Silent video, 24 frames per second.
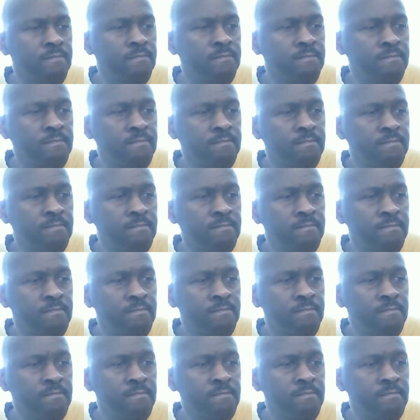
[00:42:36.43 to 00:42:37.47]

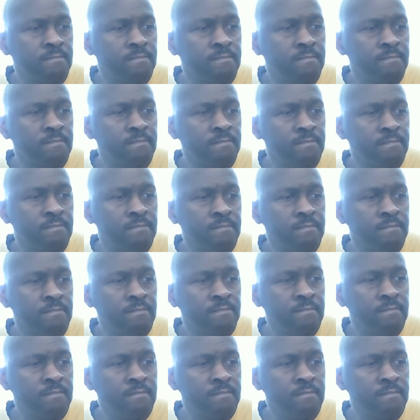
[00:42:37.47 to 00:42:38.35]
[no speech]